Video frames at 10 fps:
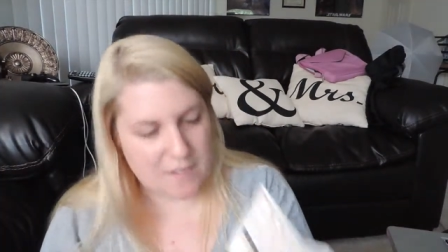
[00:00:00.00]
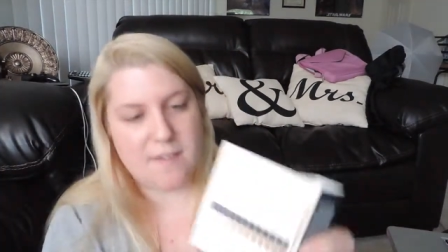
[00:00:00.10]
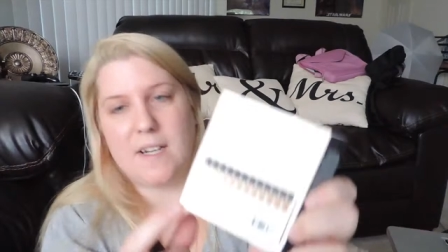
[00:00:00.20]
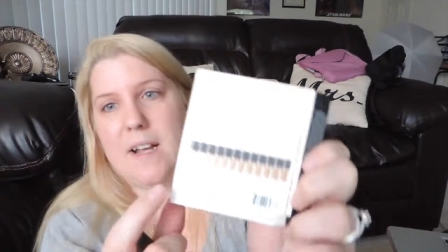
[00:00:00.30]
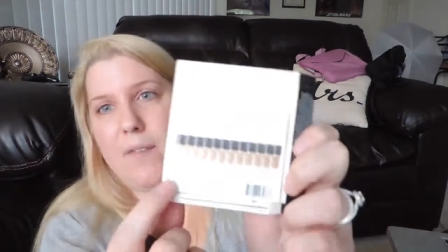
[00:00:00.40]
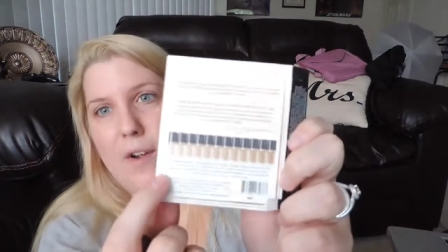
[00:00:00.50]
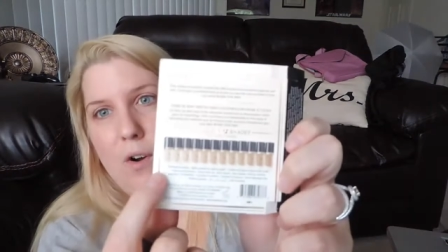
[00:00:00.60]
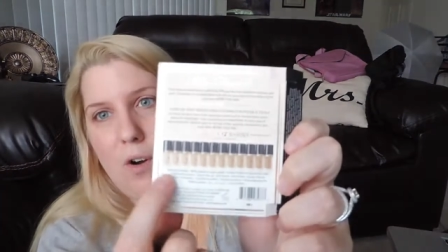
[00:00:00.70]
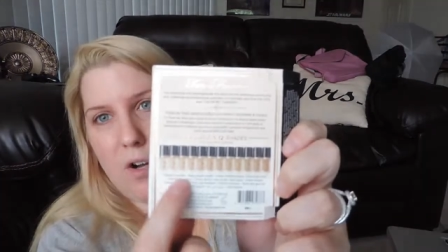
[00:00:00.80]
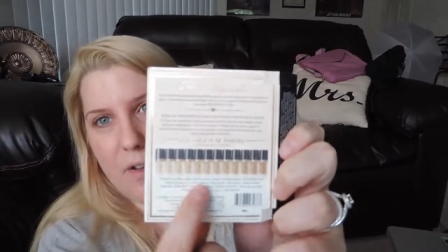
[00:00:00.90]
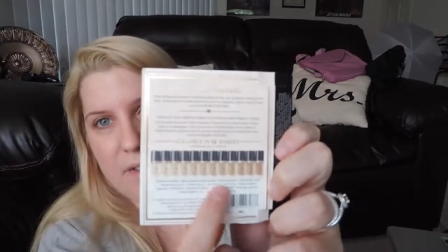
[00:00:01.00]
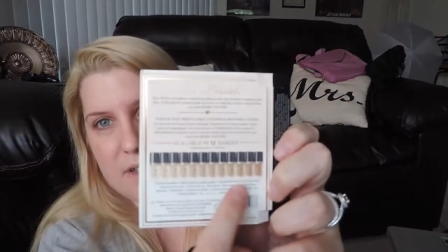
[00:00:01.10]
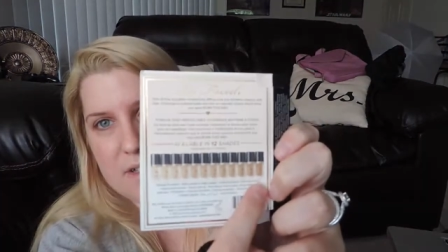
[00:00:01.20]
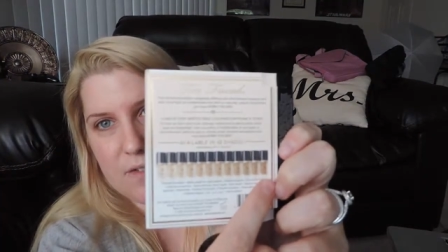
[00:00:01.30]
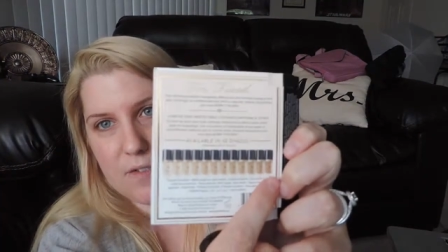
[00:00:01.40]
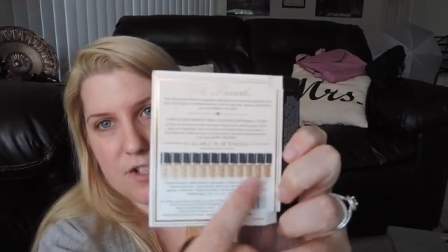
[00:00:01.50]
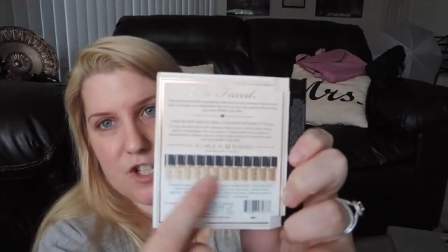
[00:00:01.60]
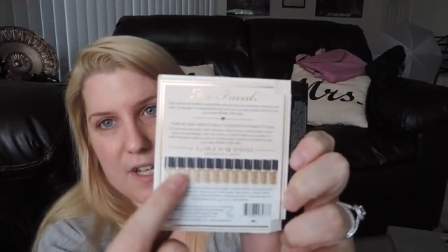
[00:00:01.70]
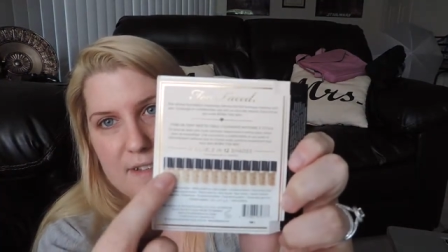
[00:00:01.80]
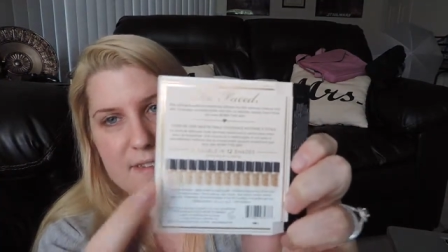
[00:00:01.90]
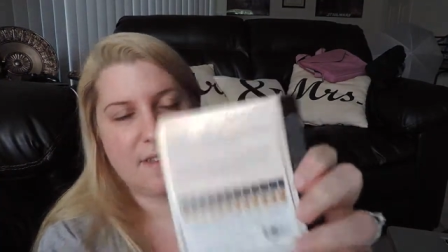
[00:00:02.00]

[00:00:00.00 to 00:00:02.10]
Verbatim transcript: but it's going to have like all these different shades